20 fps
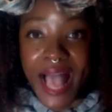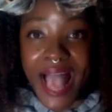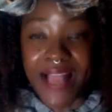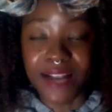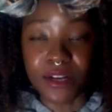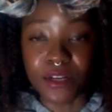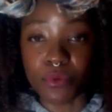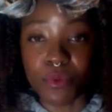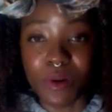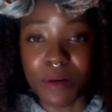
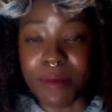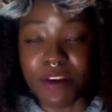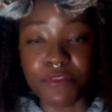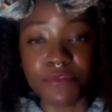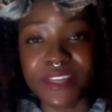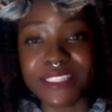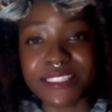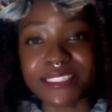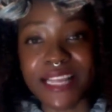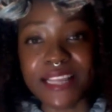And one of my
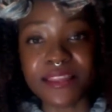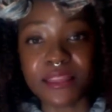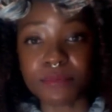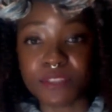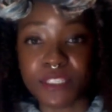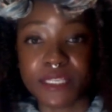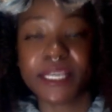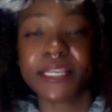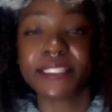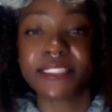friends dared them
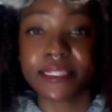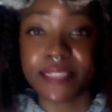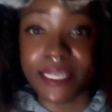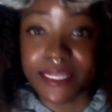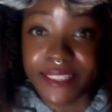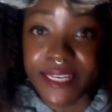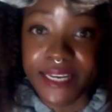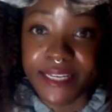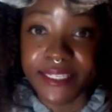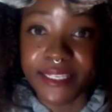to kiss and they
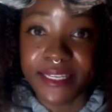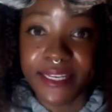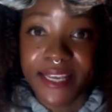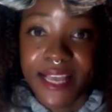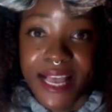did.